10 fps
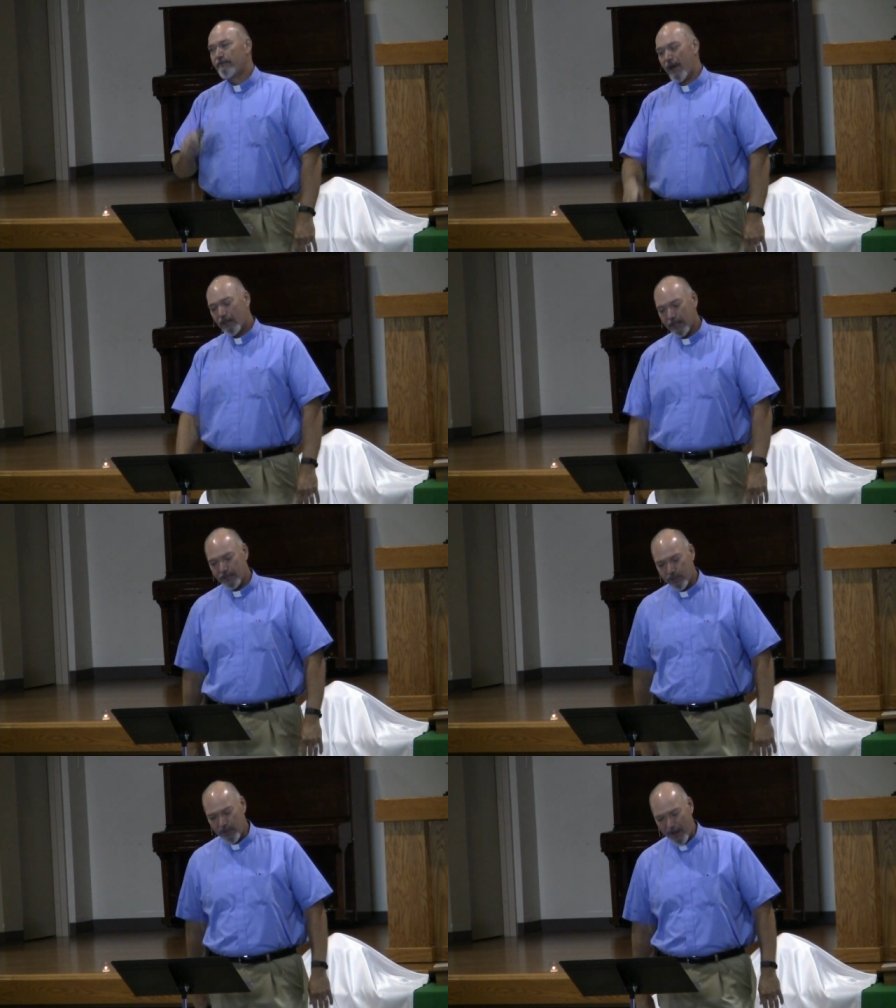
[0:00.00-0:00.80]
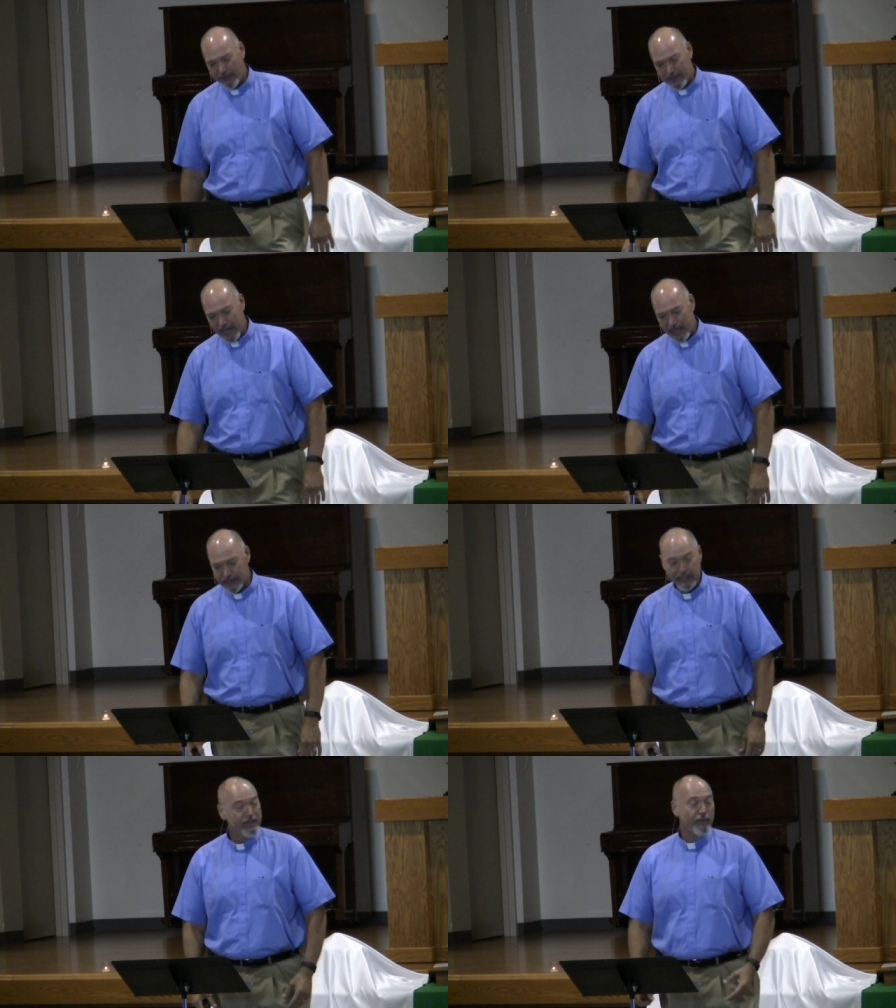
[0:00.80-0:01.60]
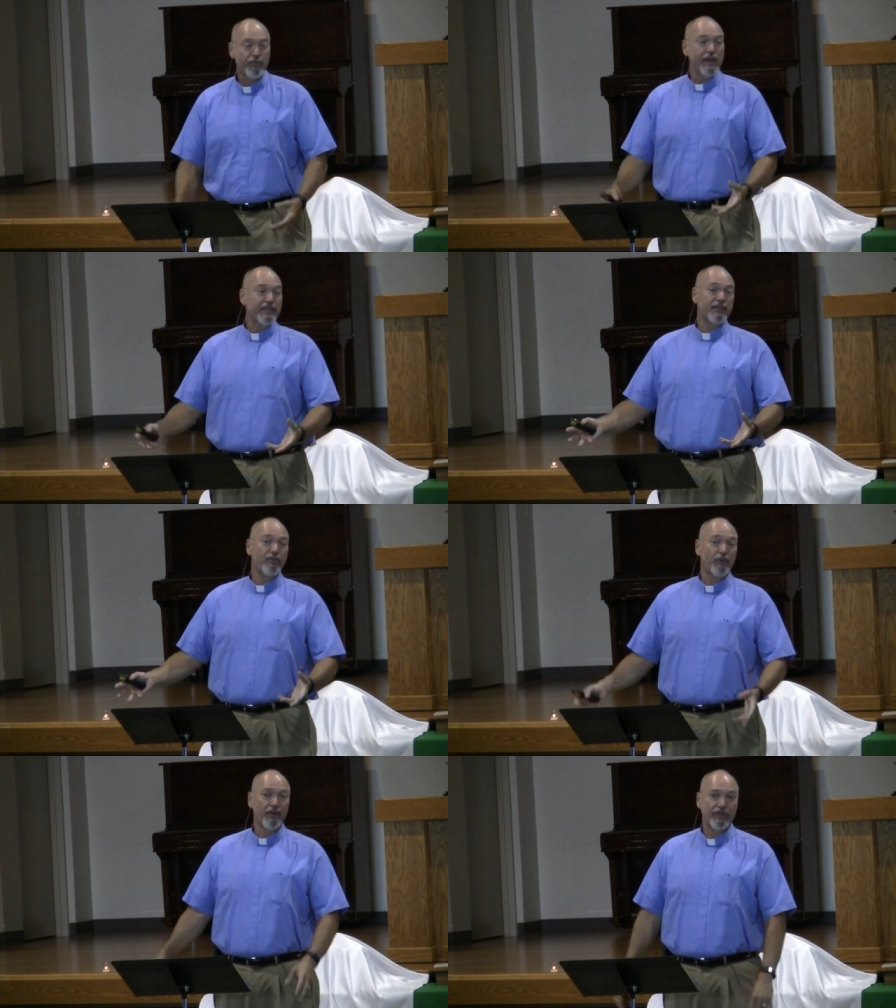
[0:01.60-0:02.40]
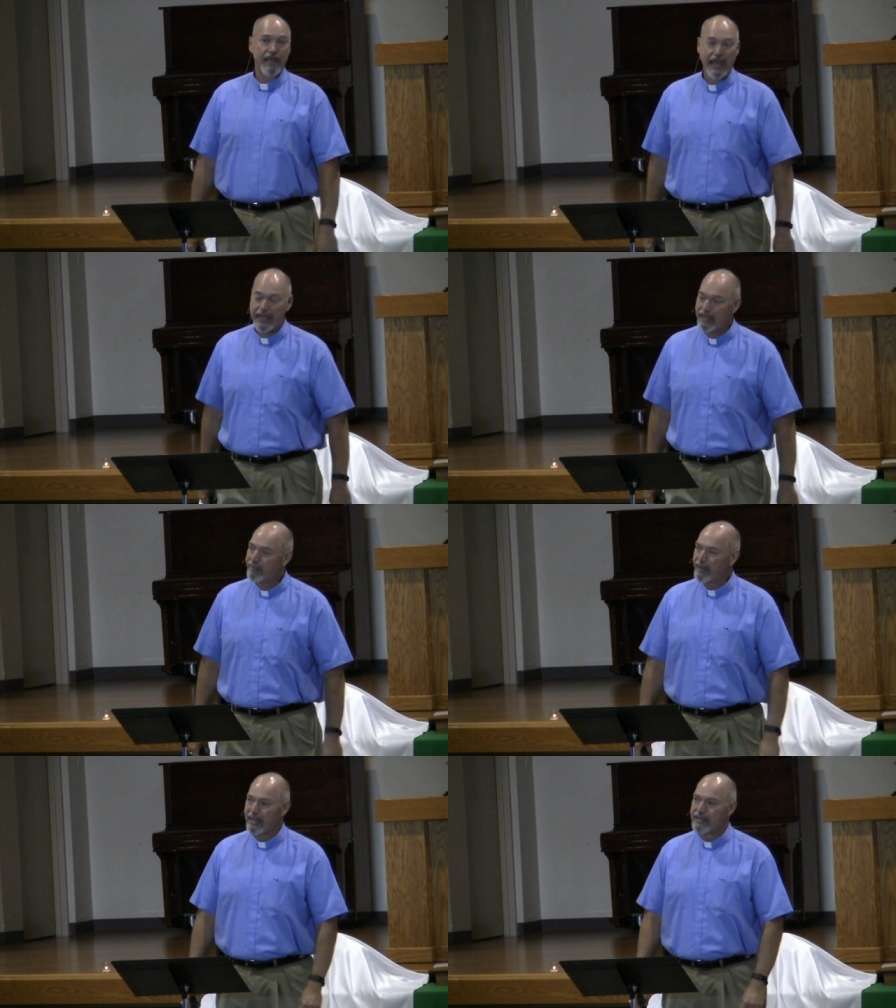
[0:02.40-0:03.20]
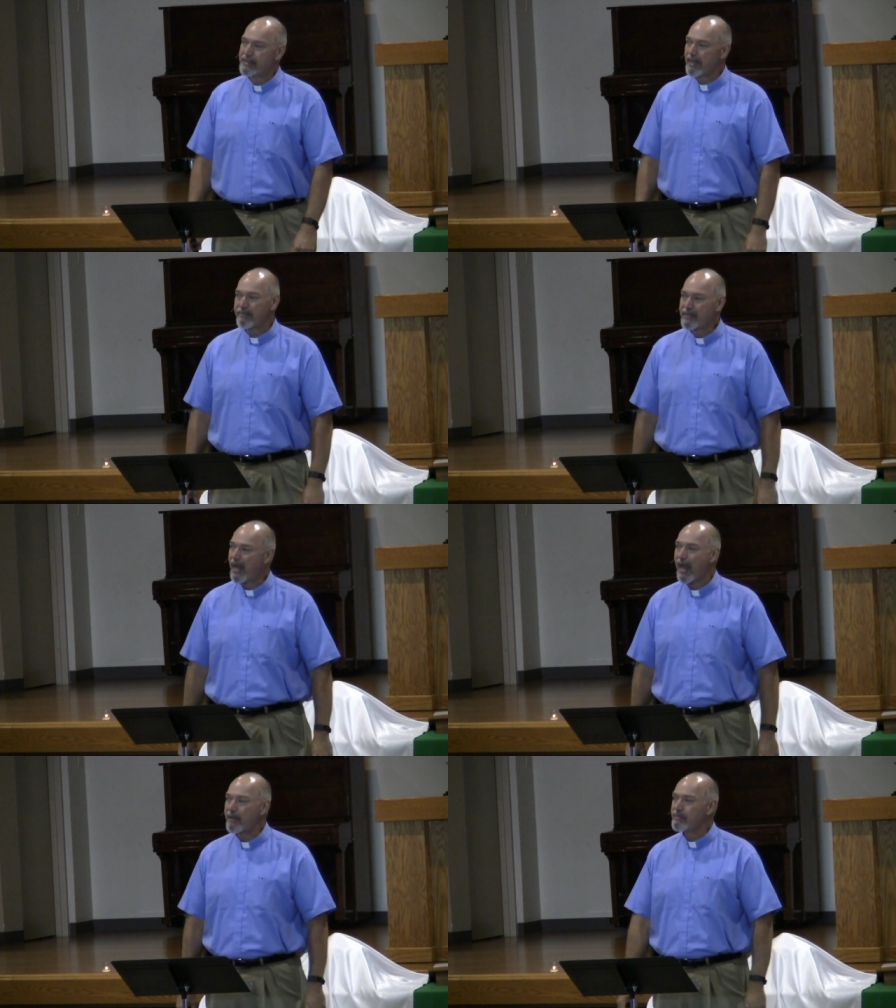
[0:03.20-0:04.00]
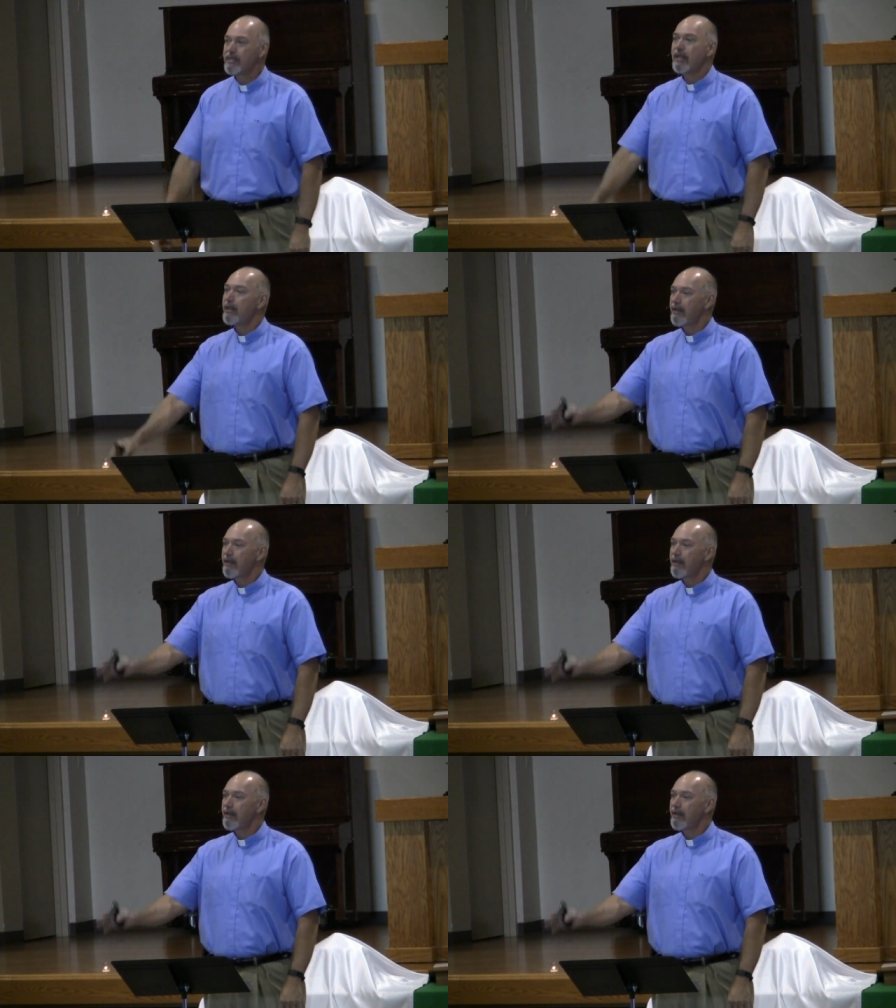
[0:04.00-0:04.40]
Felgentreff says it's a risk worth taking because sometimes